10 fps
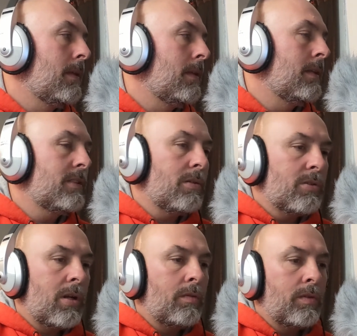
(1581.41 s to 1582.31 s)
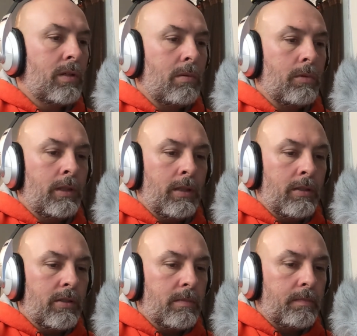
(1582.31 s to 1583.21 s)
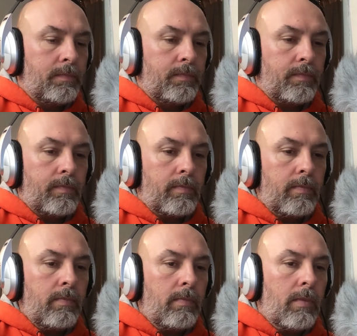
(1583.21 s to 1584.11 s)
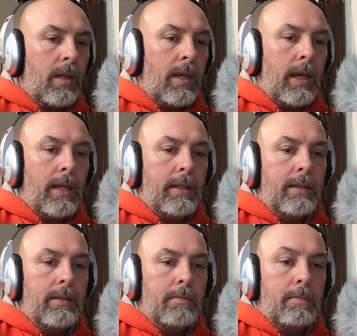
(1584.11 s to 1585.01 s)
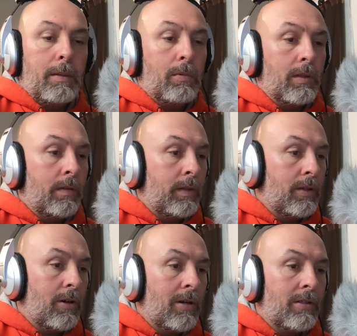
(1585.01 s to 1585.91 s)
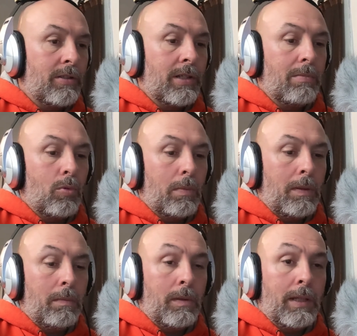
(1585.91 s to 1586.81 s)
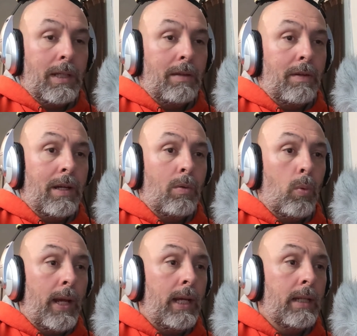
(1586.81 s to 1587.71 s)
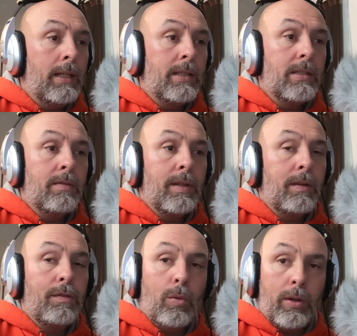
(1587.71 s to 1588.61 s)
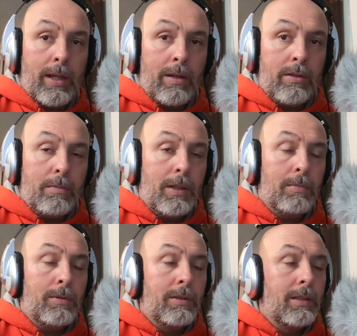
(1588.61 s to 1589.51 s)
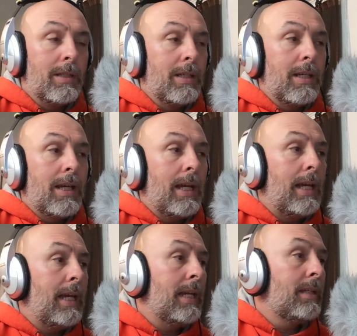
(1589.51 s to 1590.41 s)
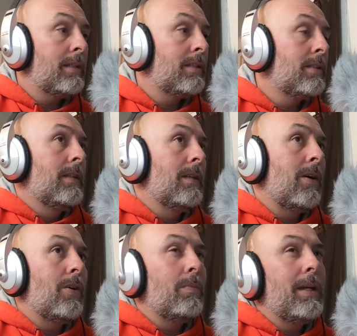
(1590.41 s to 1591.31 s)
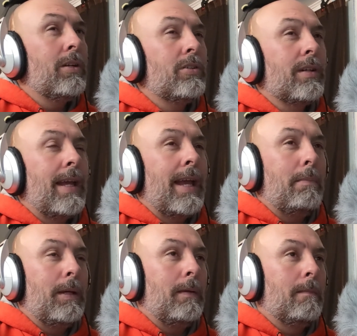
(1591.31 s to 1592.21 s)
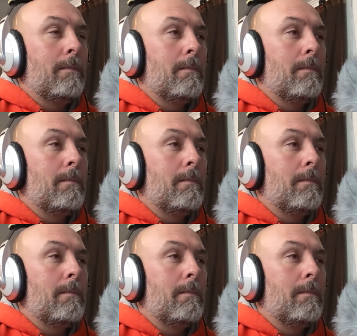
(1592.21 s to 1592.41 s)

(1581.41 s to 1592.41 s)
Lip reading: this goes on for a couple of years, and people love the cars. They're getting more people in. They've got a waiting list of like 4,000 people, and the automakers aren't happy.